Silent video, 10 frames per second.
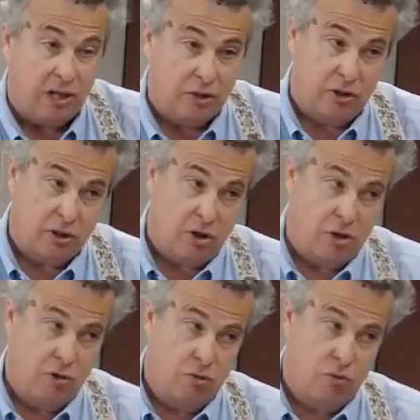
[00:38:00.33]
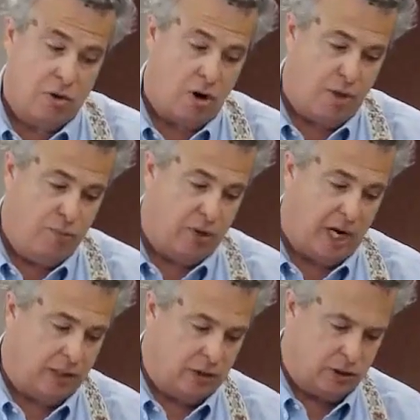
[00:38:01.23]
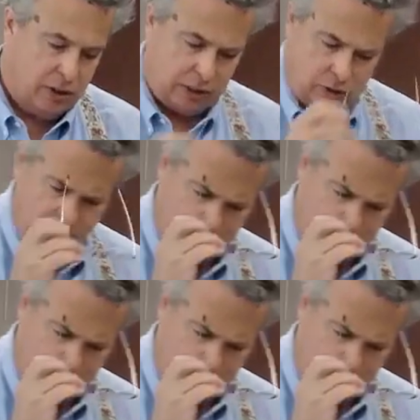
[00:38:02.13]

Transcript: going to go where our book has us next week